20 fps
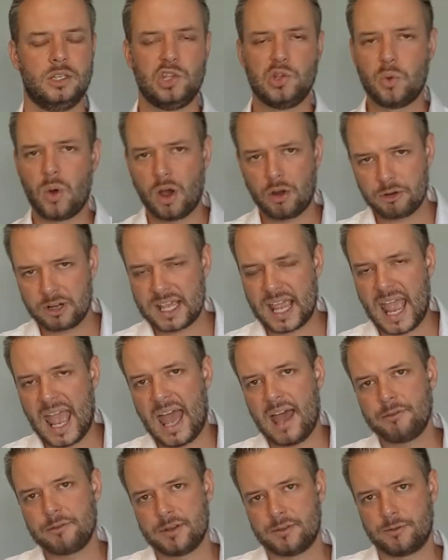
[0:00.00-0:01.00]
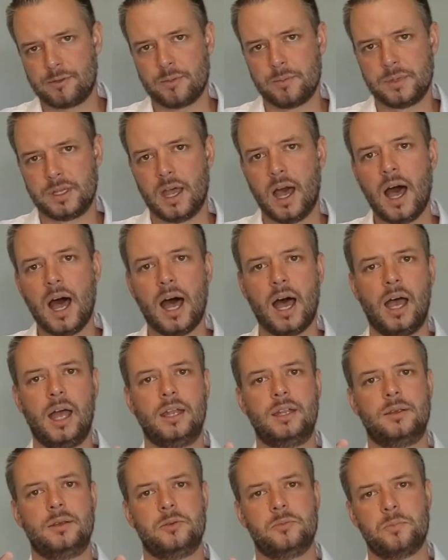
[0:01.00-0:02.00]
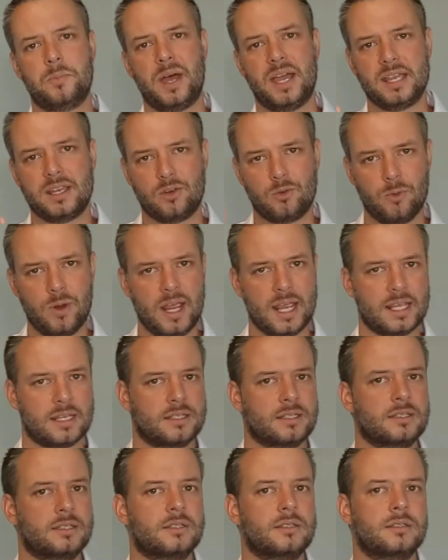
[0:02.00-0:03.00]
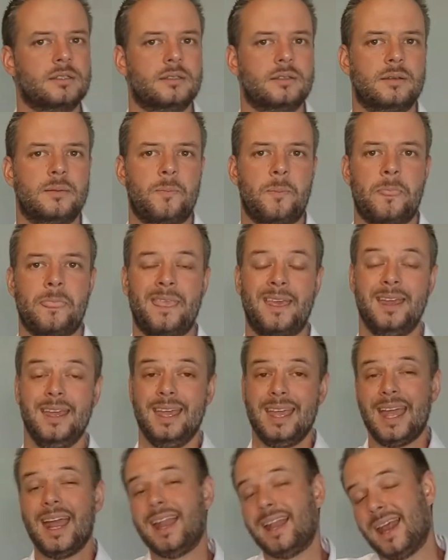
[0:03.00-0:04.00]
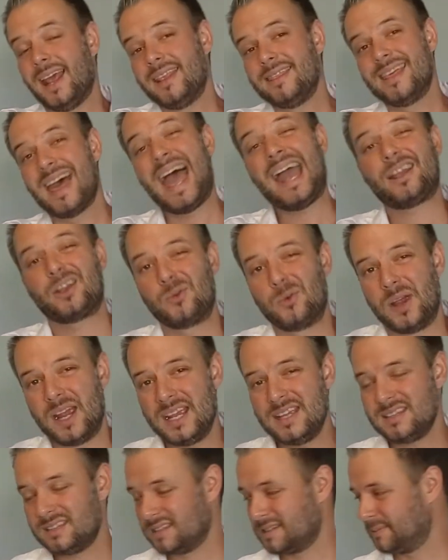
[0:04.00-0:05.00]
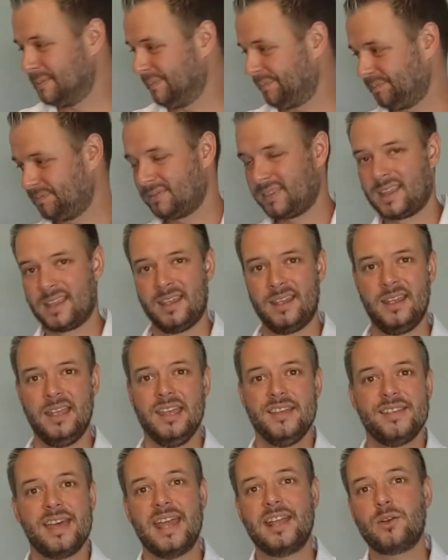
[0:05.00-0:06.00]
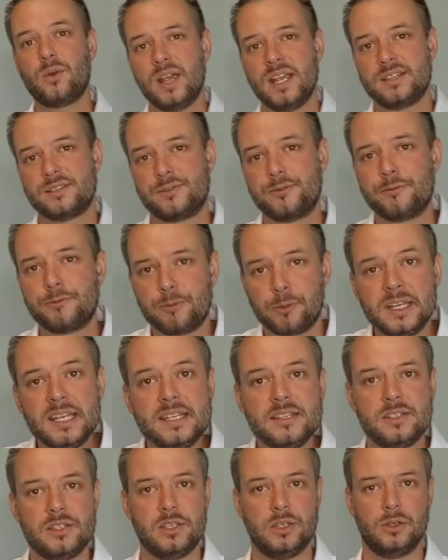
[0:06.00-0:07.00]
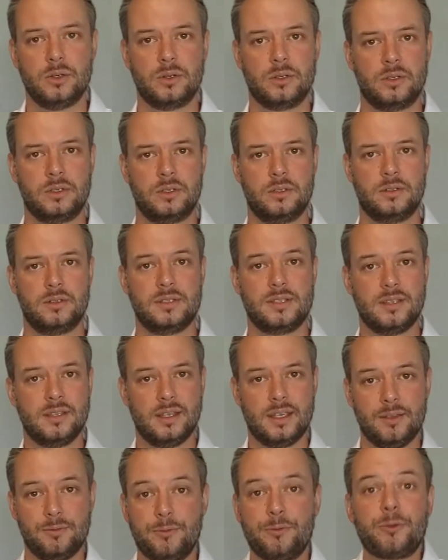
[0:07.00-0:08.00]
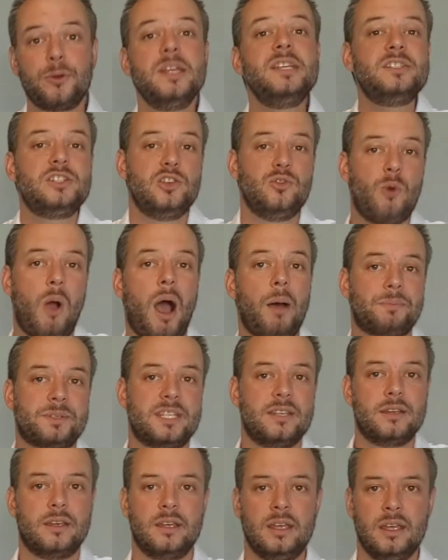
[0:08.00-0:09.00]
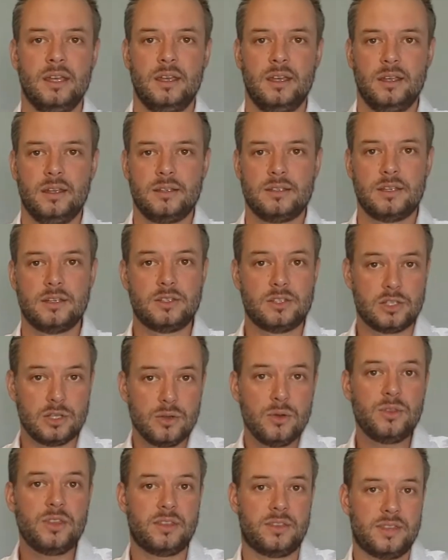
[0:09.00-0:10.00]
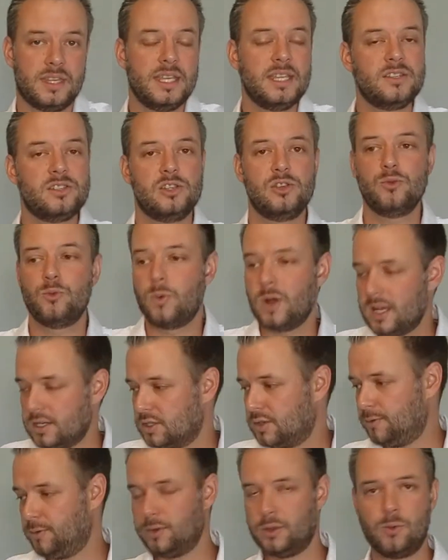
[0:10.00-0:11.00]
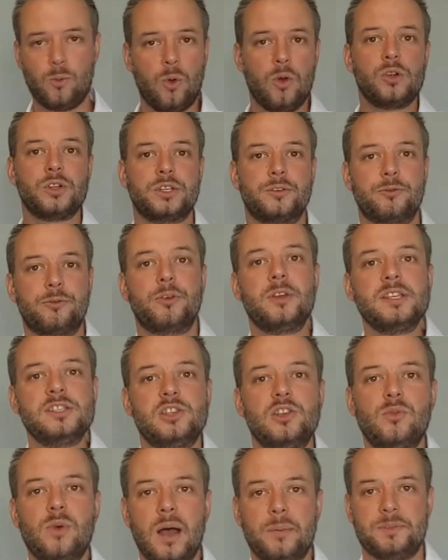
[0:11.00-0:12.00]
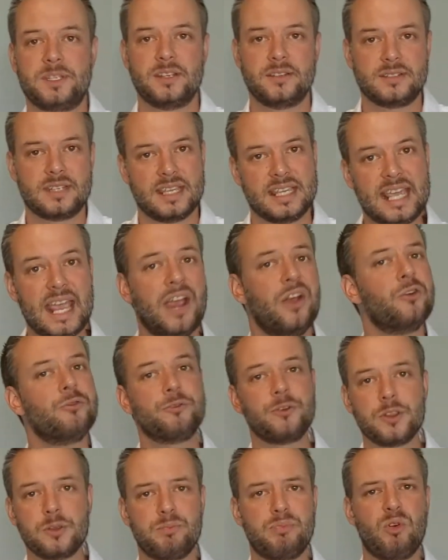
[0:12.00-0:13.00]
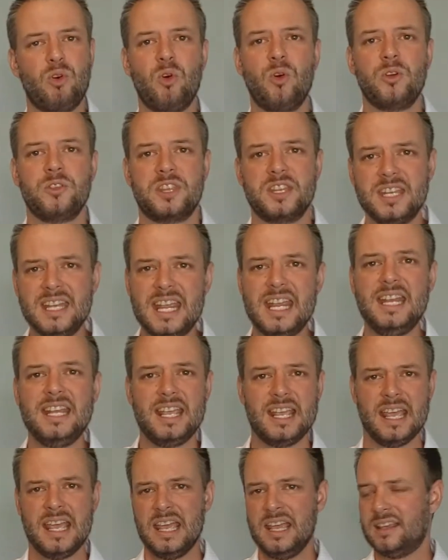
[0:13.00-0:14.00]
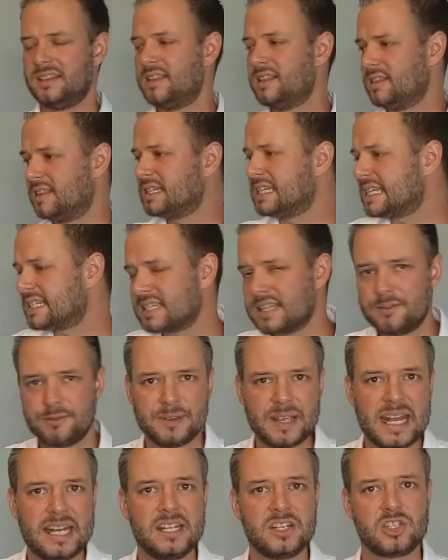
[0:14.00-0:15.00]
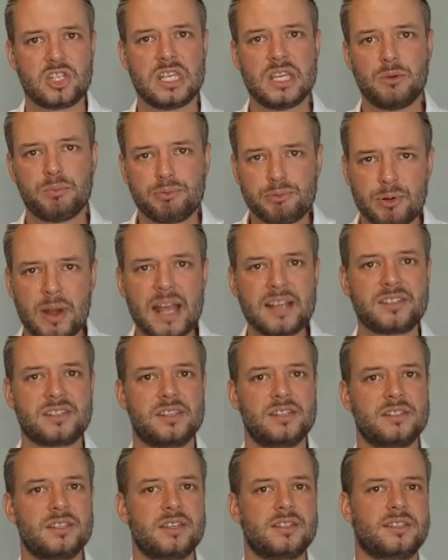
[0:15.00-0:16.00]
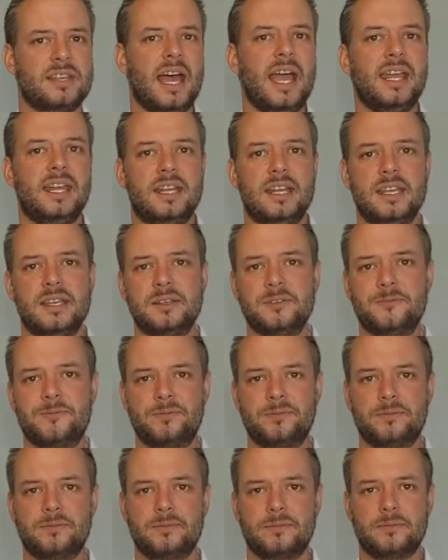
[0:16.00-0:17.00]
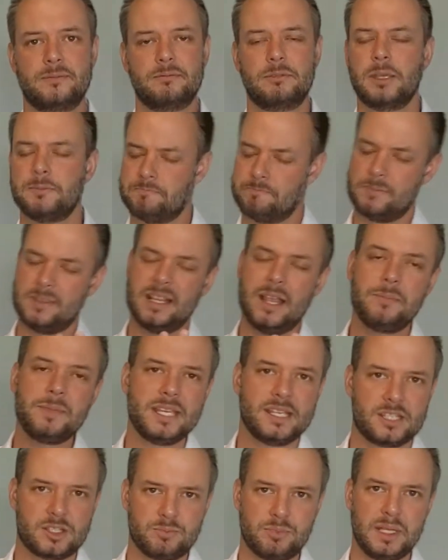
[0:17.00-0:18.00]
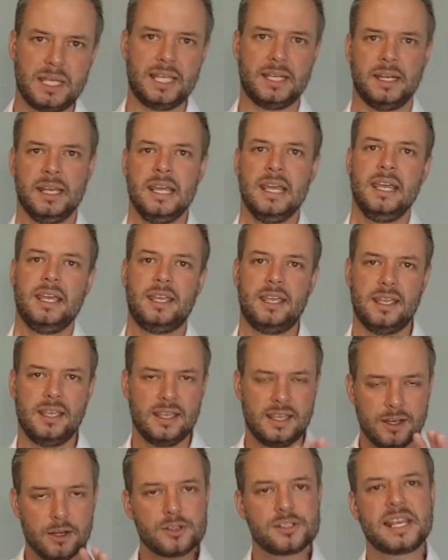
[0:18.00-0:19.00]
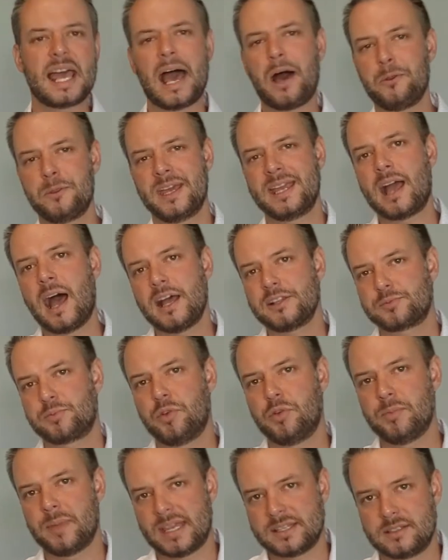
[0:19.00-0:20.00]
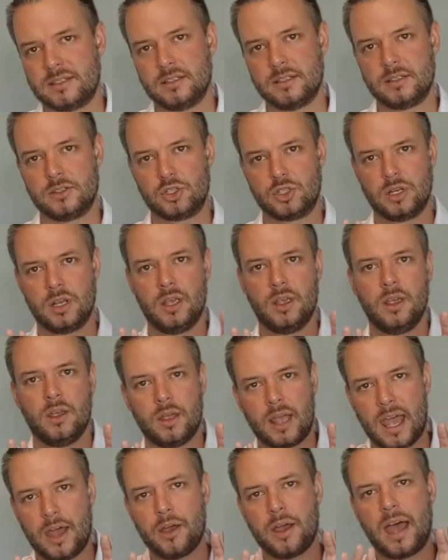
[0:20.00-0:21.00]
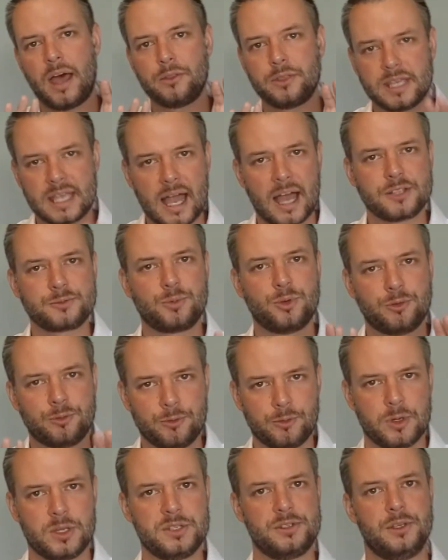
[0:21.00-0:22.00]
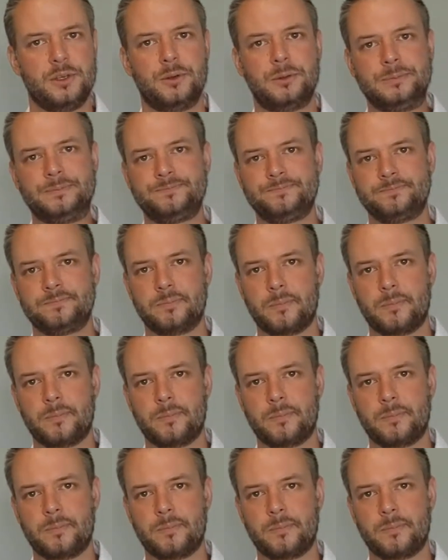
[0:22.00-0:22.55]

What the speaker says: You already have it from God by grace. And that grace frees you. It frees you up to do the things you wish for the world. It frees you up to care for the poor, the needy, the disadvantaged, the oppressed in society. Let me explain. Here's how the gospel message, how the gospel frees you.